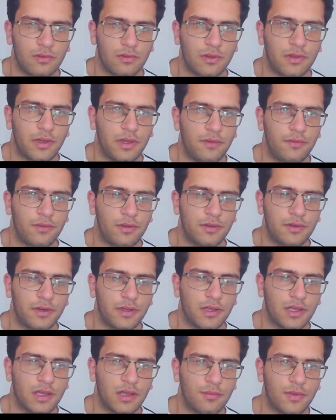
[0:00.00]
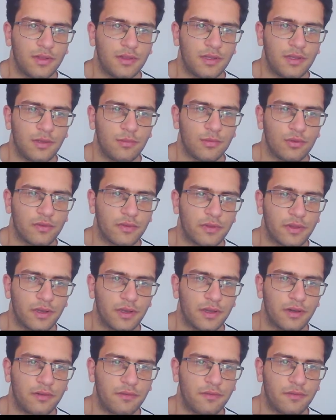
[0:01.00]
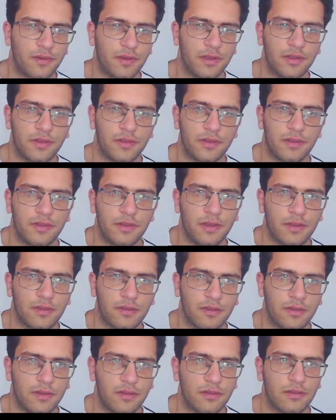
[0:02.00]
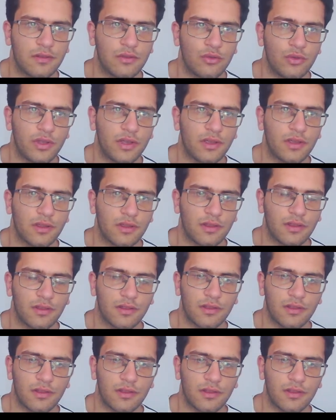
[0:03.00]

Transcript: Okay, I won't recommend him to sacrifice. Yes, he's doing,